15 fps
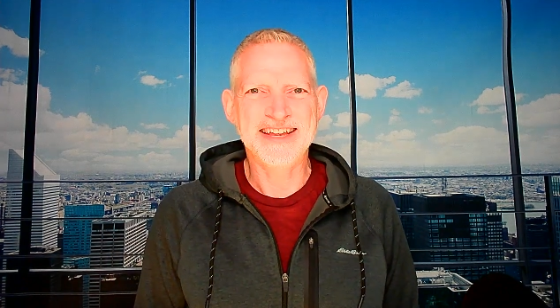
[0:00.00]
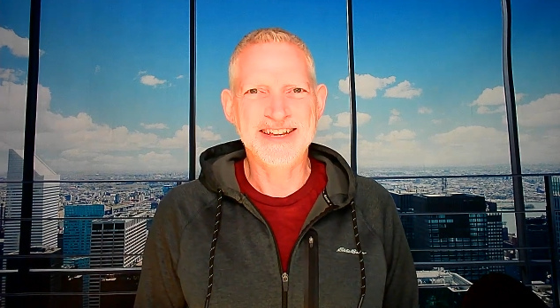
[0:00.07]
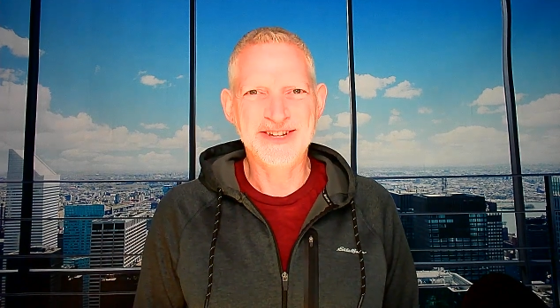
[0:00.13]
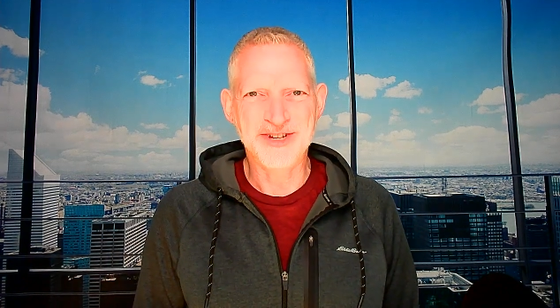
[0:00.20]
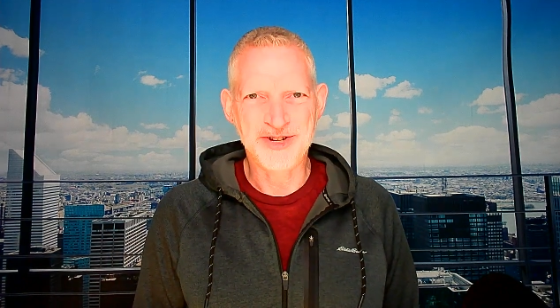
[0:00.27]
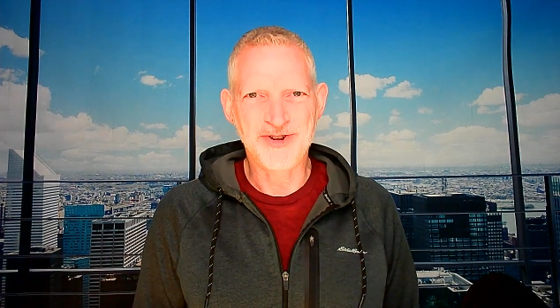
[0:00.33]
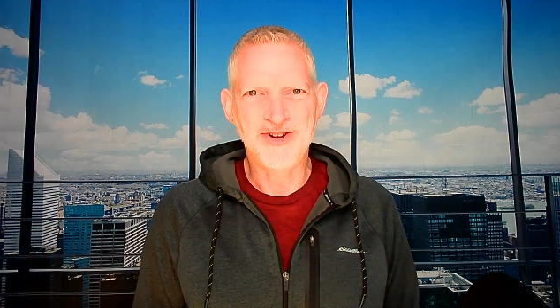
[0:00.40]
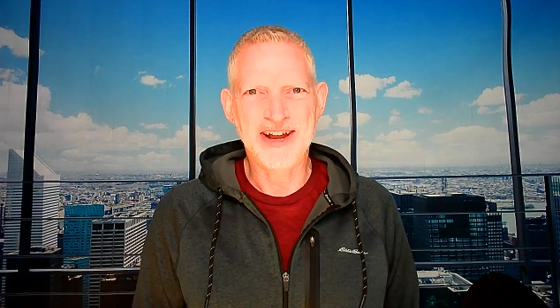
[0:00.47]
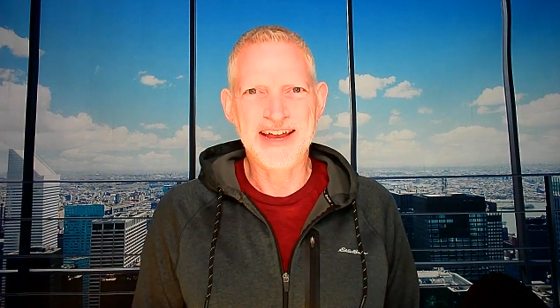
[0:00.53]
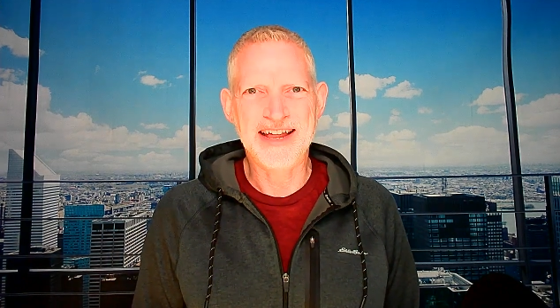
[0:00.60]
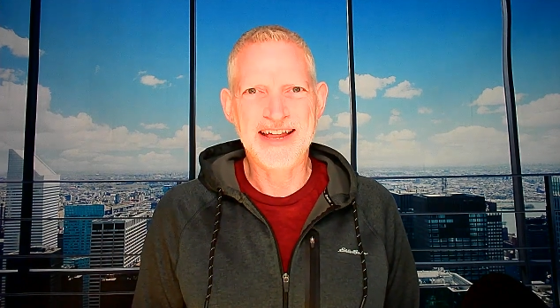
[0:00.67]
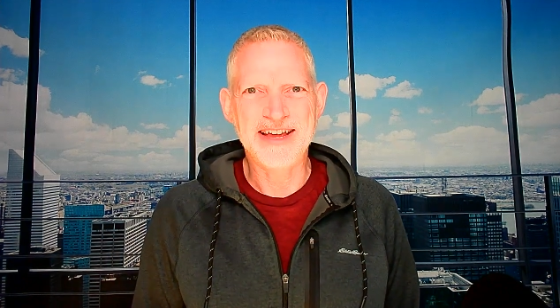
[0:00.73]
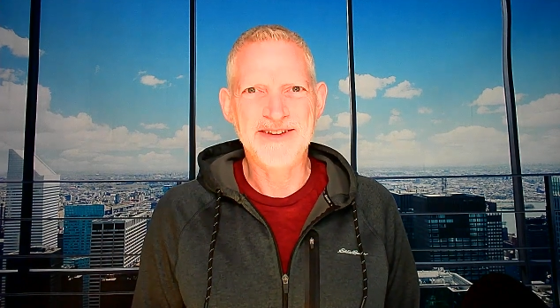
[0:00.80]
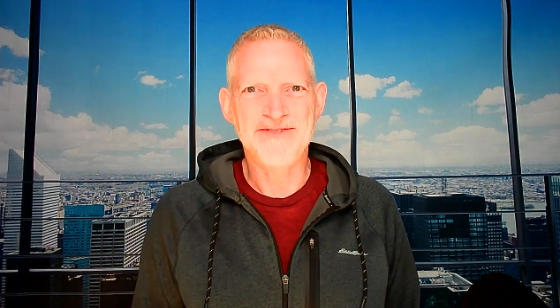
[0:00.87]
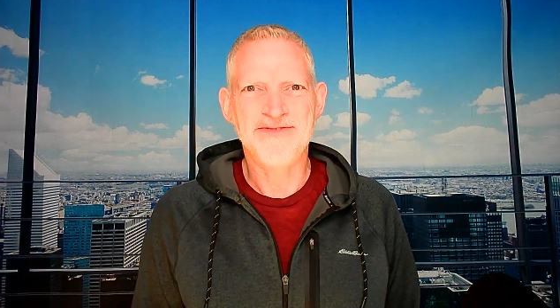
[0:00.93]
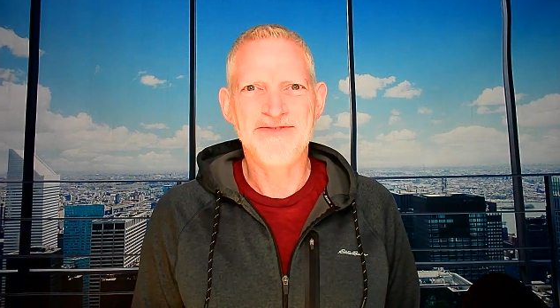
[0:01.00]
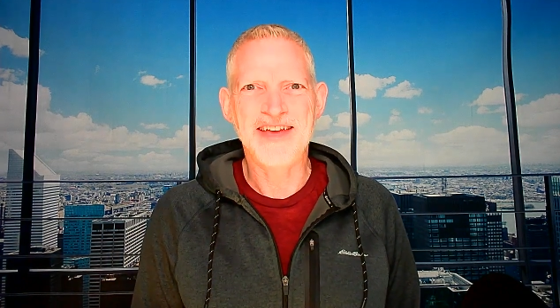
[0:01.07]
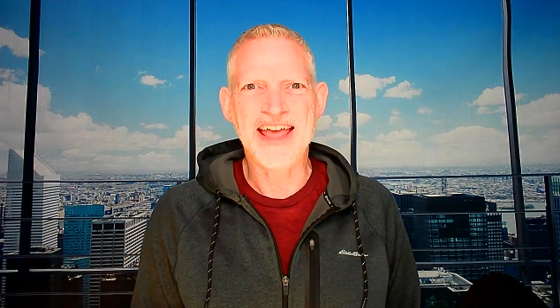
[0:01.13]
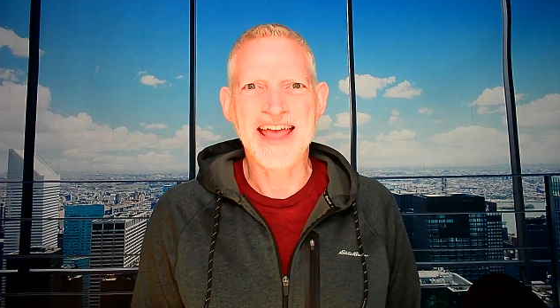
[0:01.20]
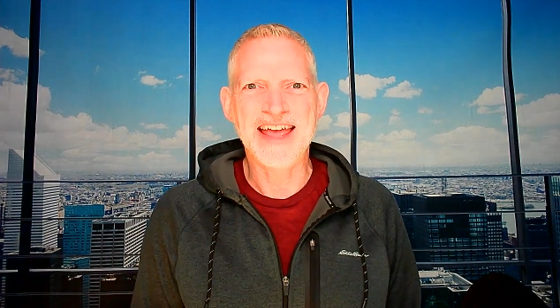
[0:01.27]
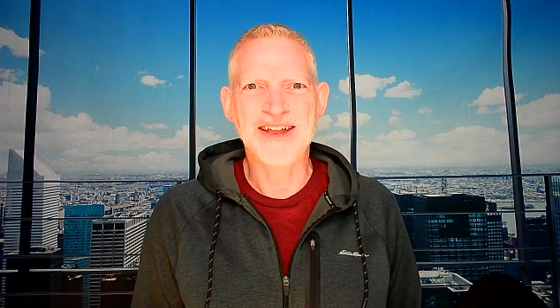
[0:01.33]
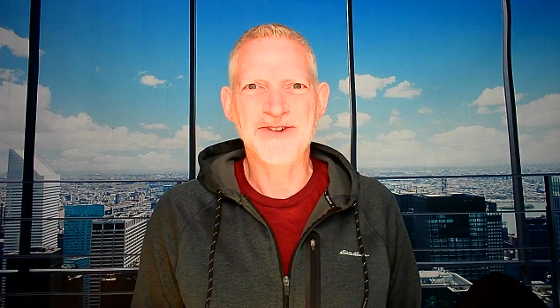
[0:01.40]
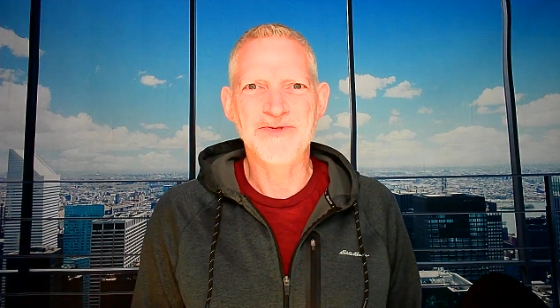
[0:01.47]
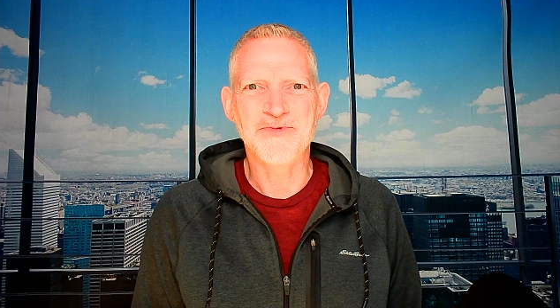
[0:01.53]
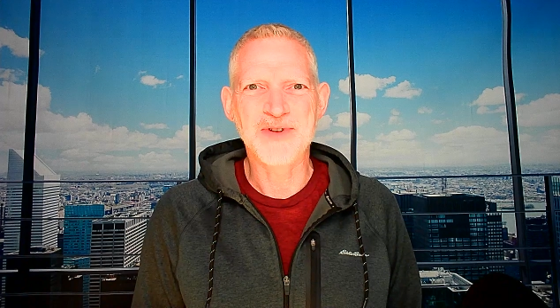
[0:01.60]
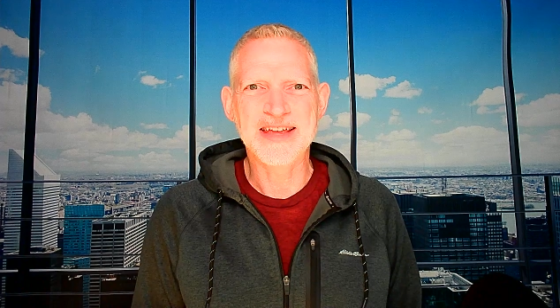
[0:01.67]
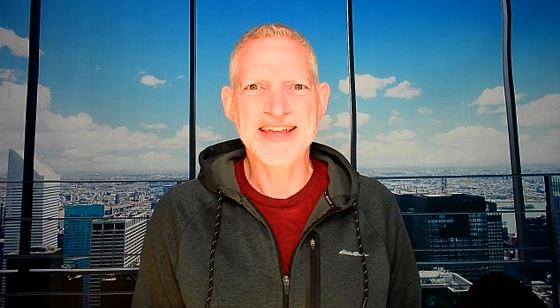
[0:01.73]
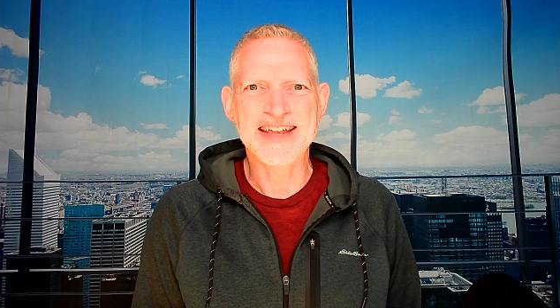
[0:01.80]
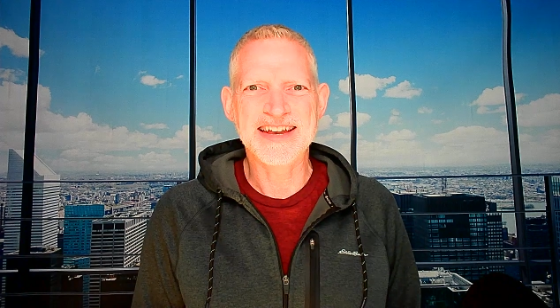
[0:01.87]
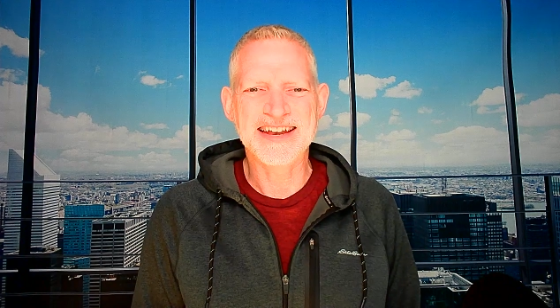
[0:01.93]
enjoy life, and
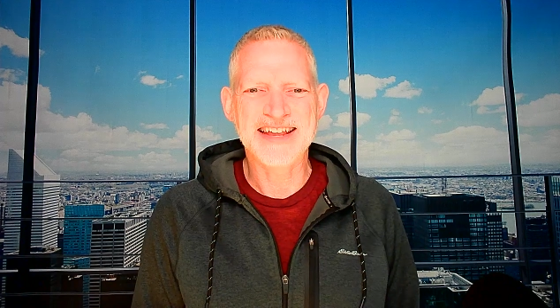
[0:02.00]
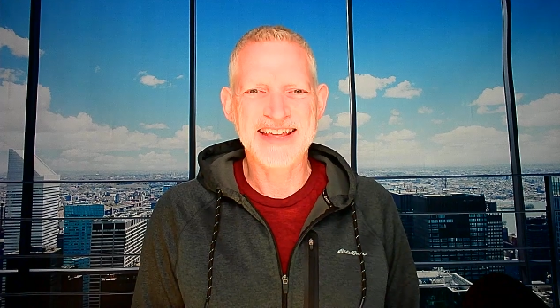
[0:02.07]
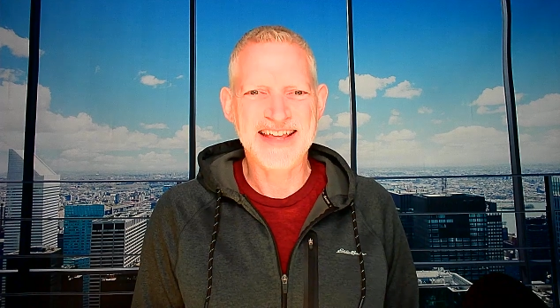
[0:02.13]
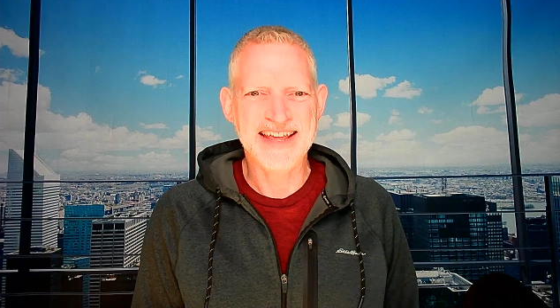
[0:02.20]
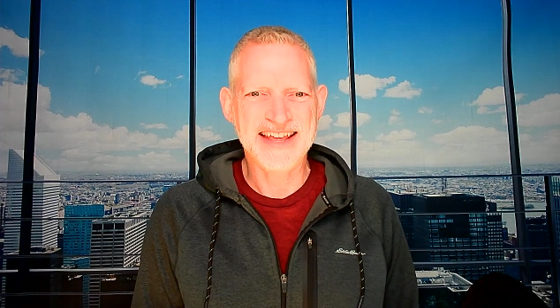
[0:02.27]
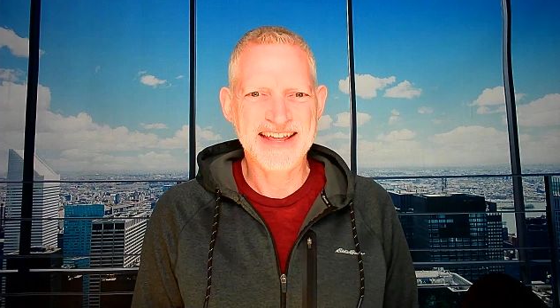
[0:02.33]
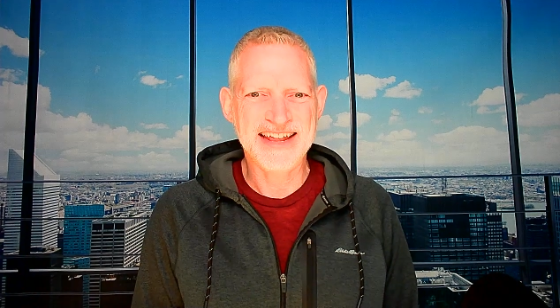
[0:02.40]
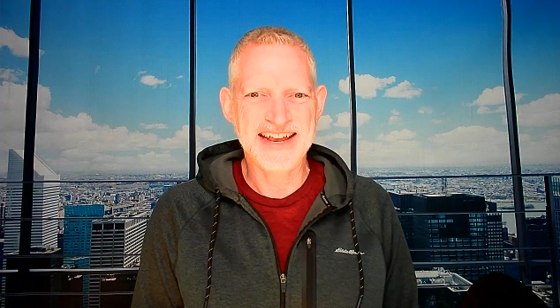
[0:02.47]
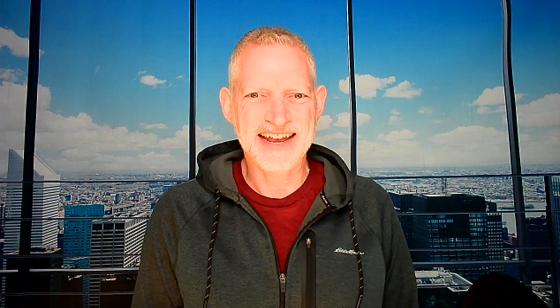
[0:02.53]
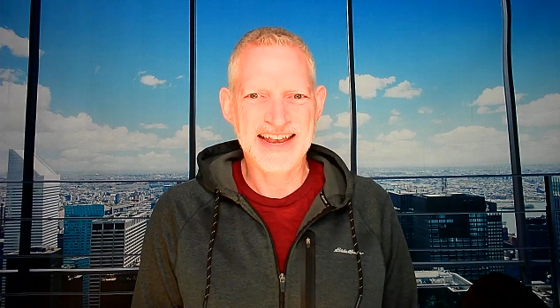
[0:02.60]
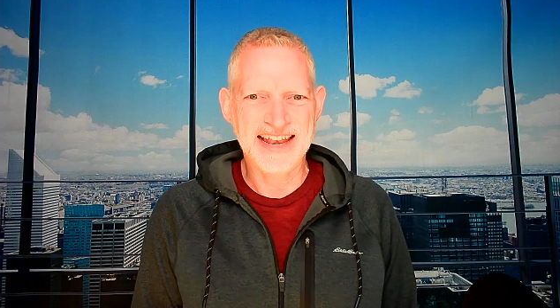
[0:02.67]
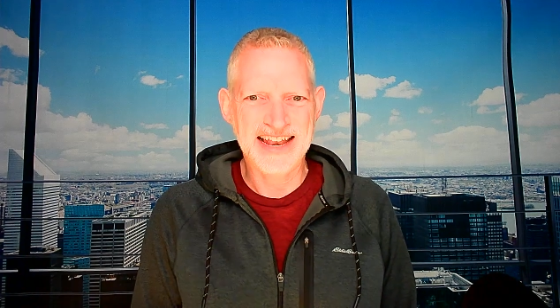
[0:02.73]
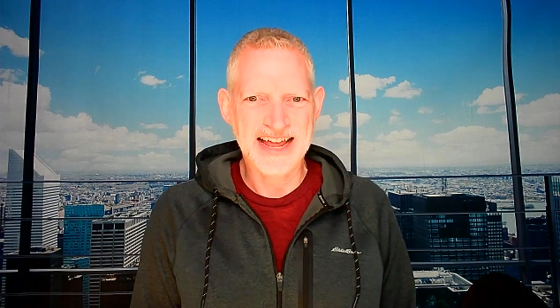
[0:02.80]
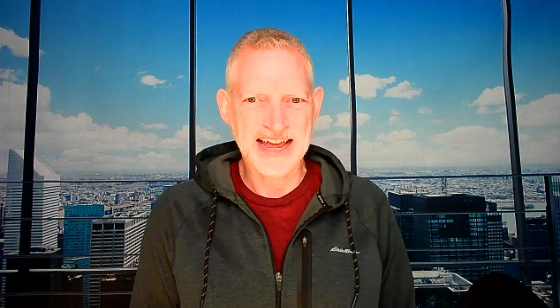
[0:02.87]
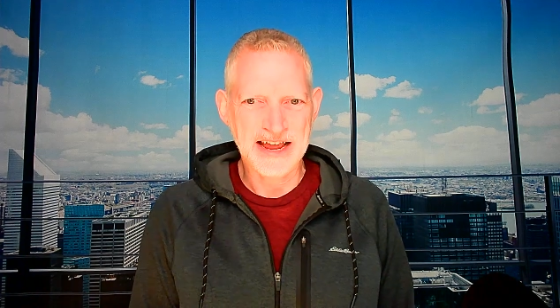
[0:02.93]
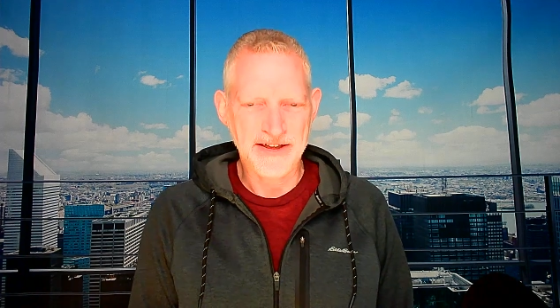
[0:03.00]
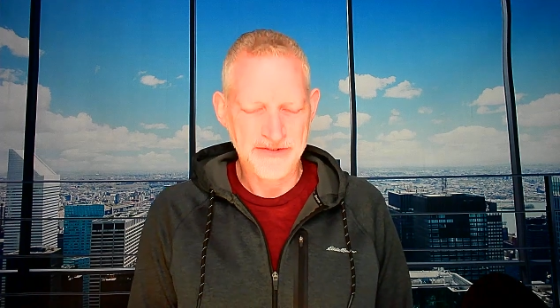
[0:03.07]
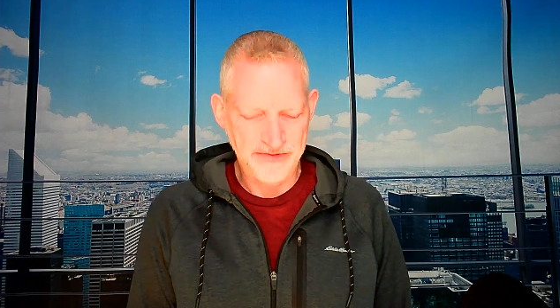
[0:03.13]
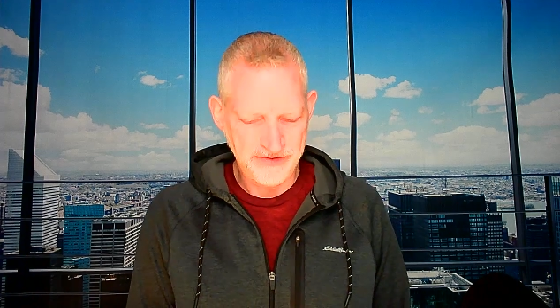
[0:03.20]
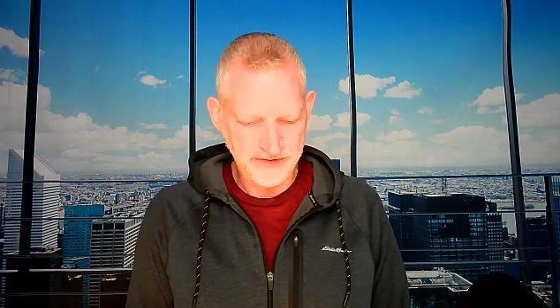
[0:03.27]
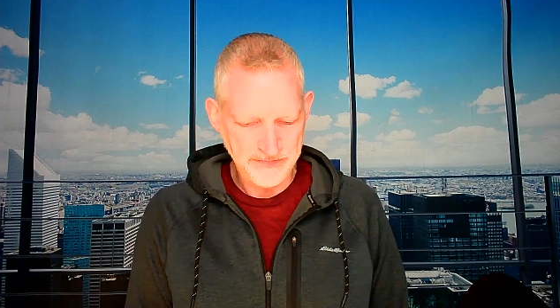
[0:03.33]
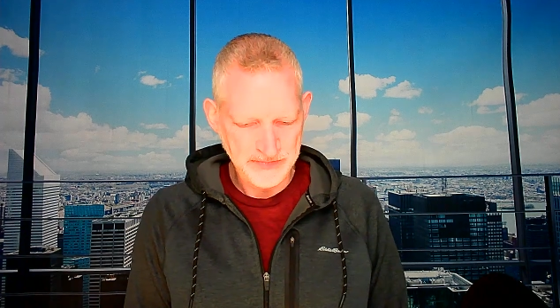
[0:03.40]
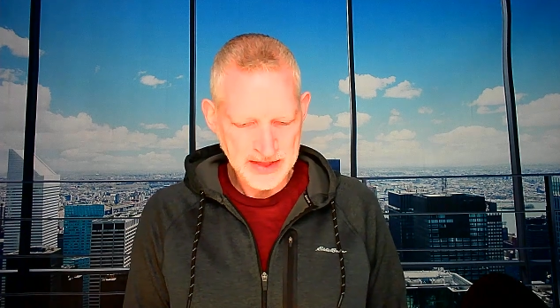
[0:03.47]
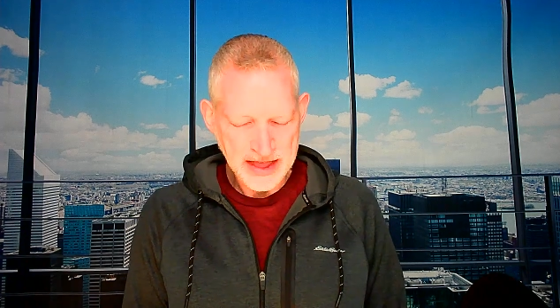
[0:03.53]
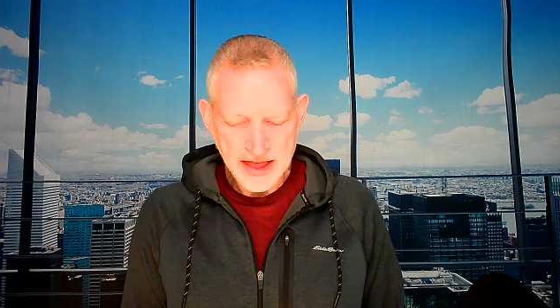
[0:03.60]
win in life.